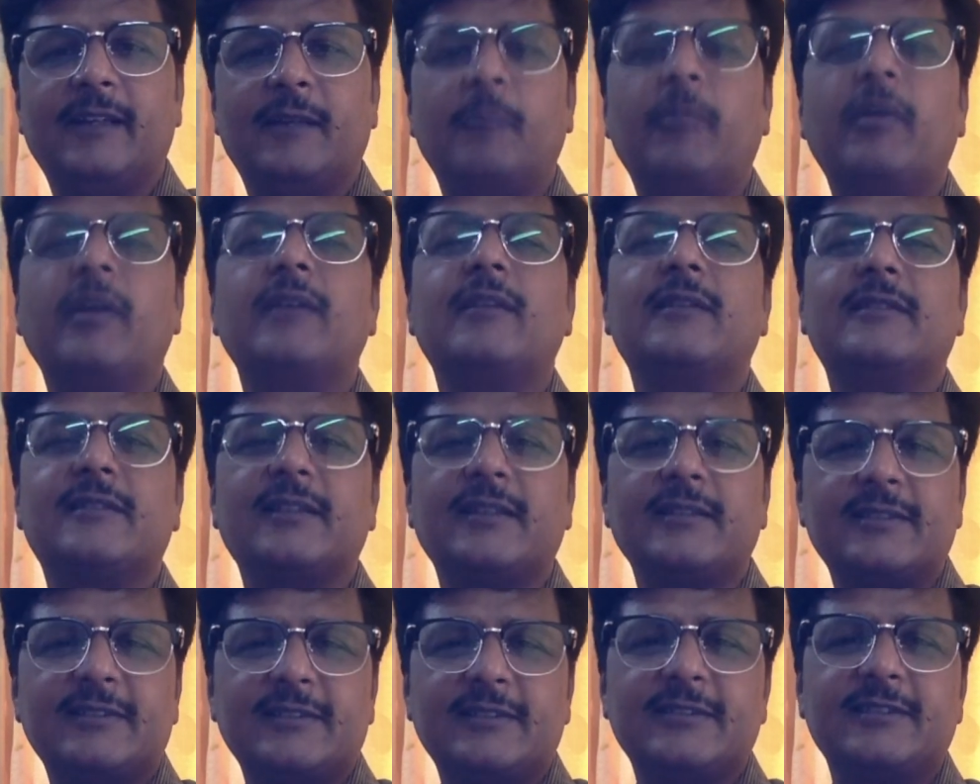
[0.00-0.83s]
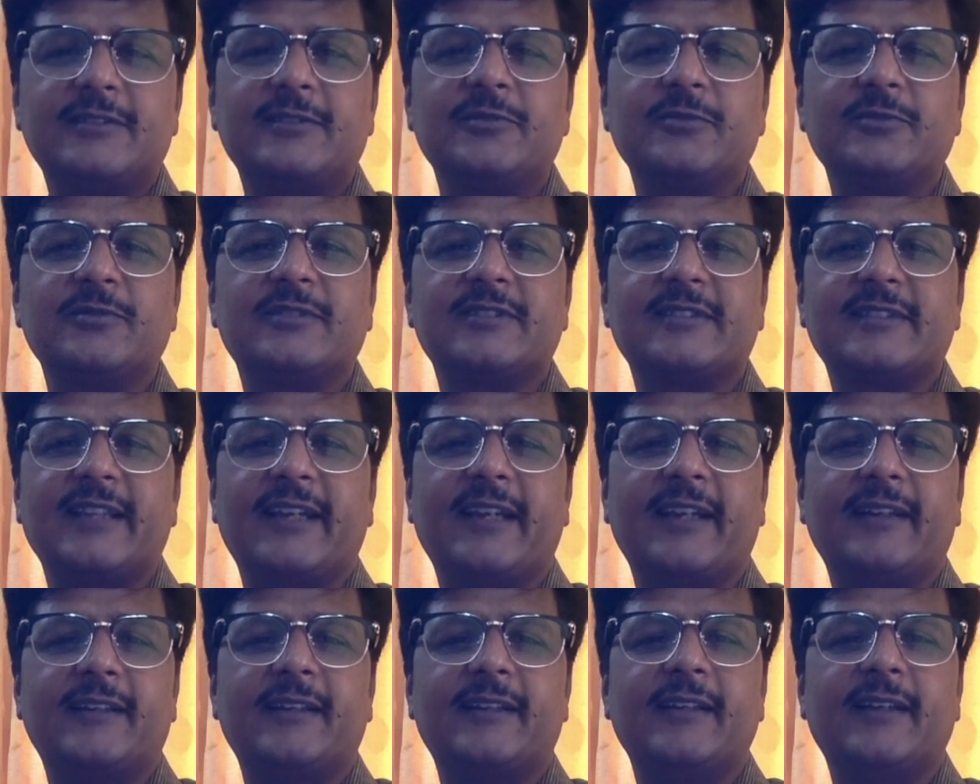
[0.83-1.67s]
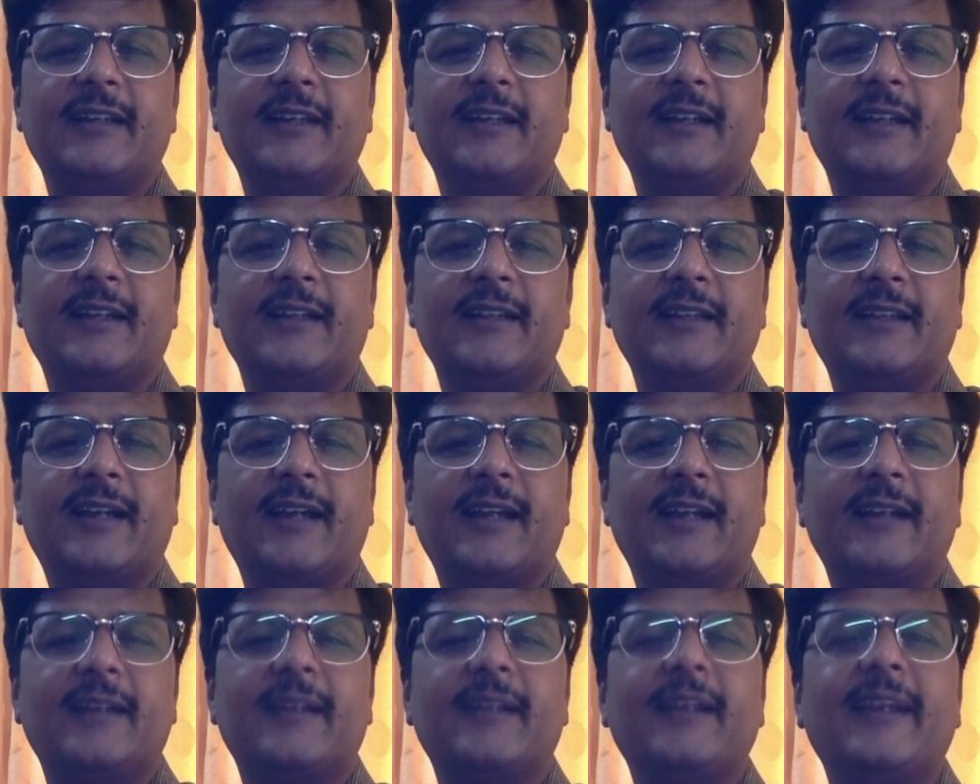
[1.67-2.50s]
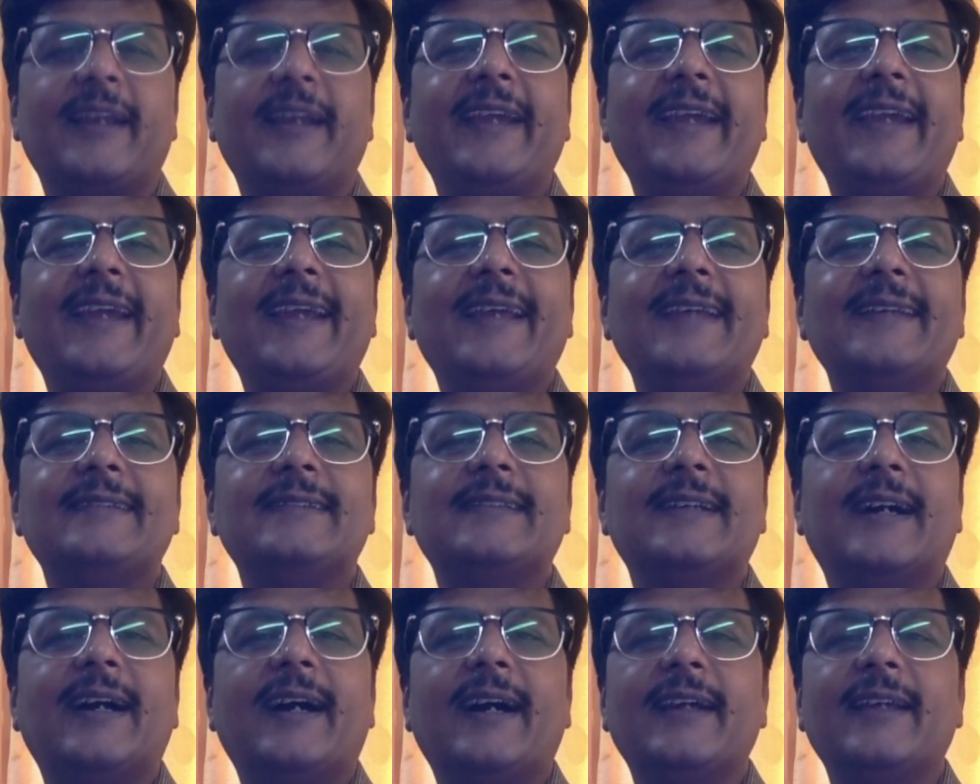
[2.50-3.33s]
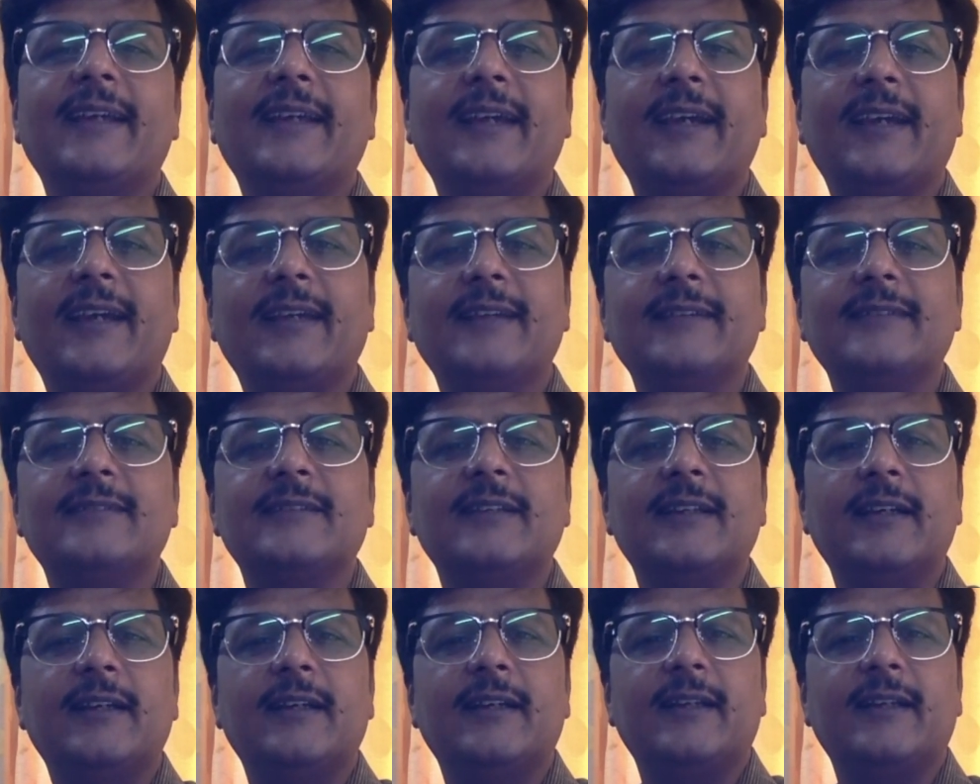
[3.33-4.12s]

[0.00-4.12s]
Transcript: But just to state that age high age,